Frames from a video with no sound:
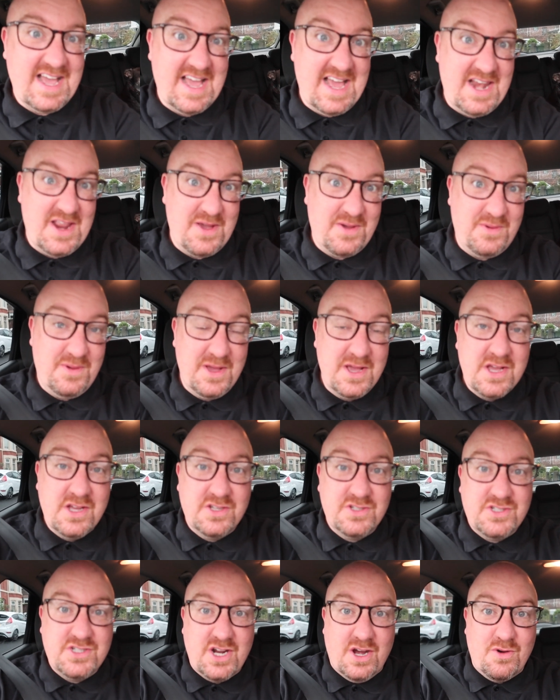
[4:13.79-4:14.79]
Hello.
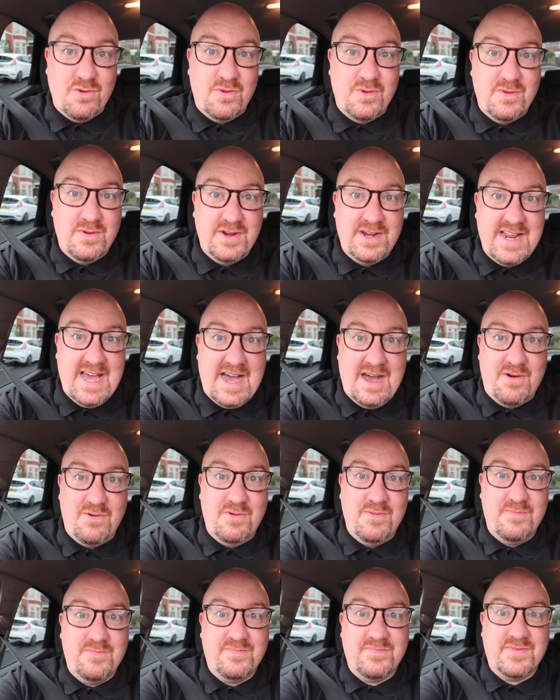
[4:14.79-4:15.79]
So,
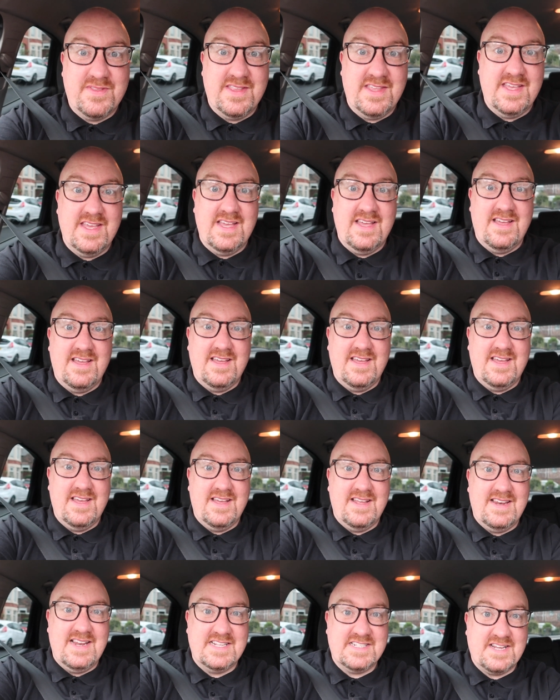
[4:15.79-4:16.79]
now
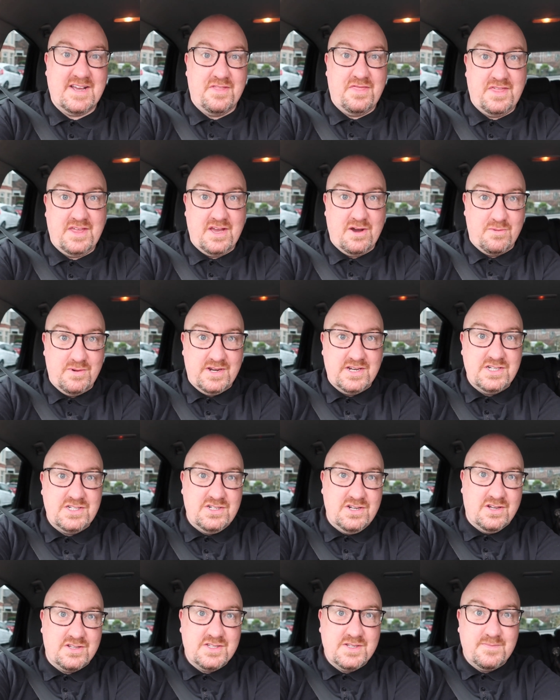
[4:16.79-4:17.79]
Let's get Theo in the
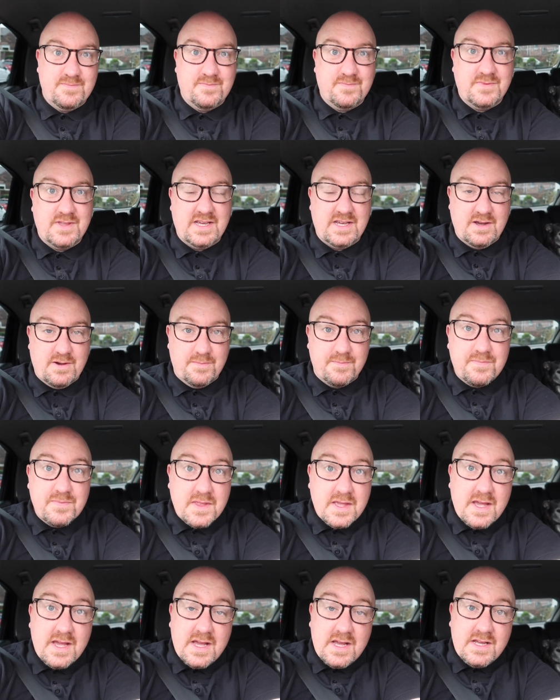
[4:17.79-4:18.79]
shot. There you go.
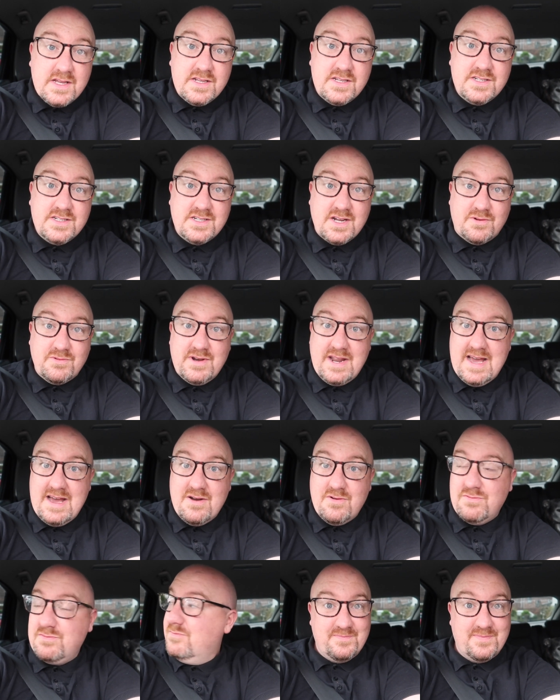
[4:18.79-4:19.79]
So
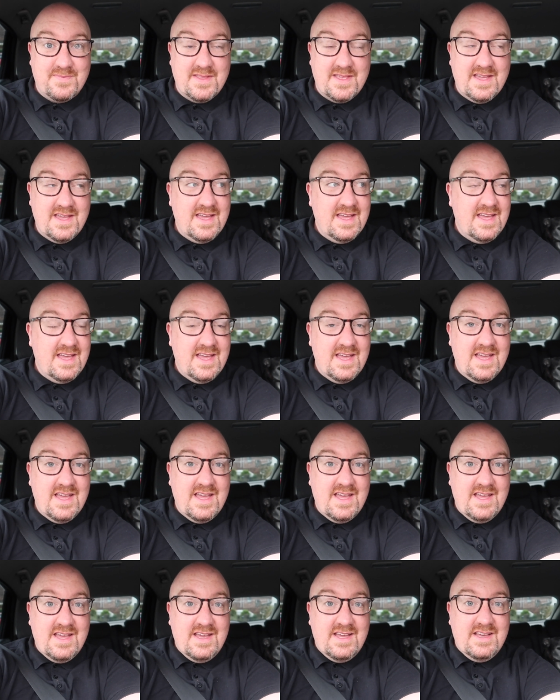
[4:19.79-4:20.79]
now,
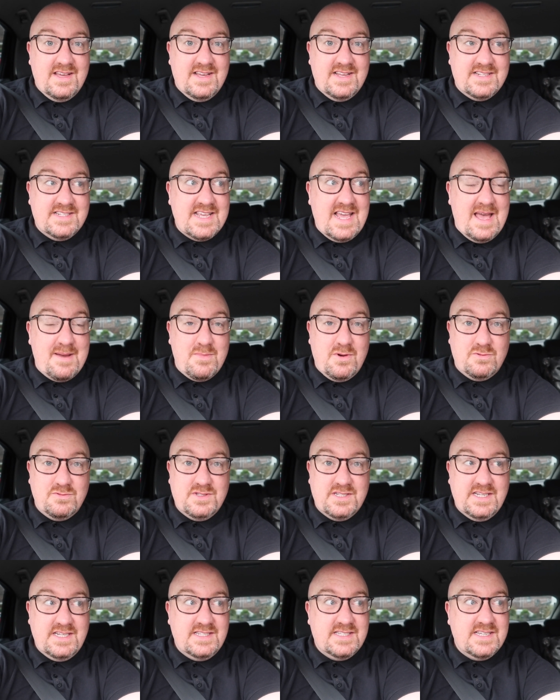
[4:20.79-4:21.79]
it's
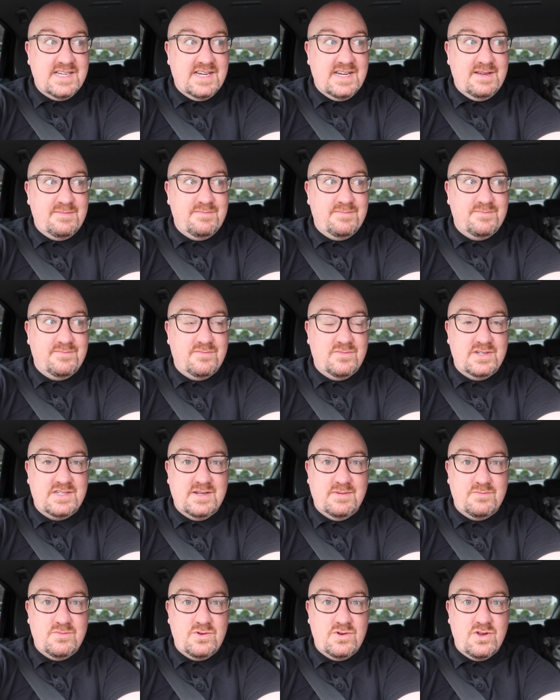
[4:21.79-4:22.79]
MOT time,
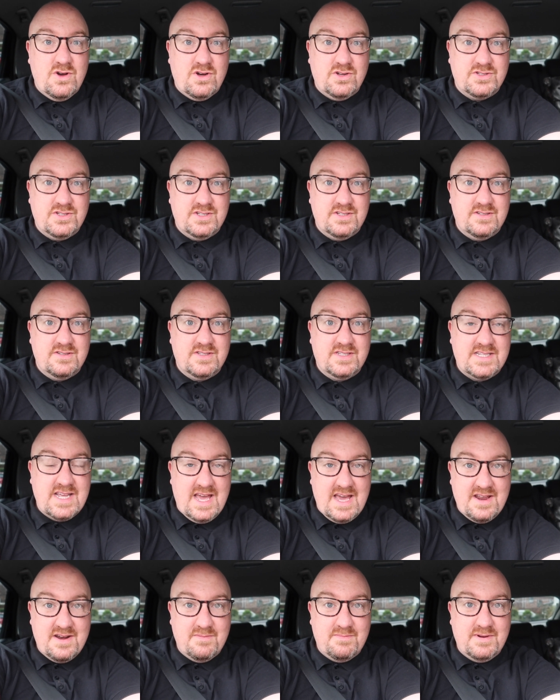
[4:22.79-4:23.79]
which I'm not
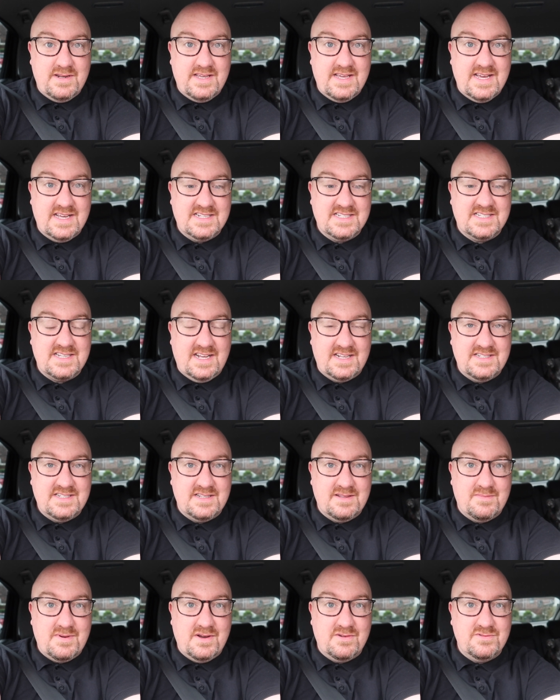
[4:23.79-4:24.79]
terribly
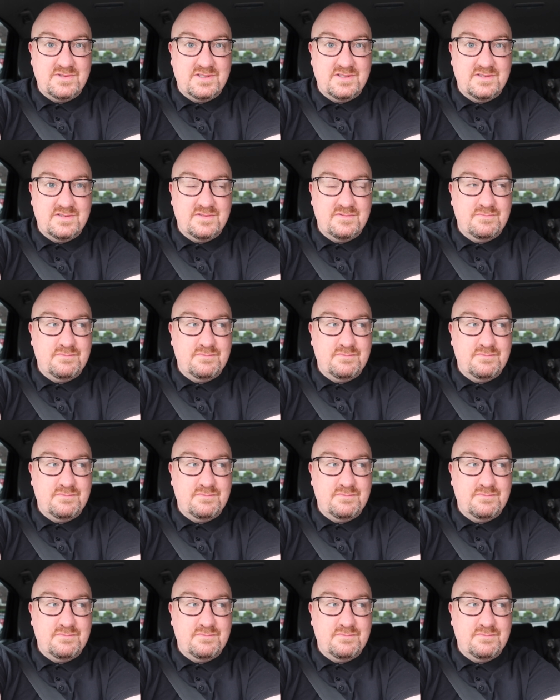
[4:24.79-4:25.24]
excited about.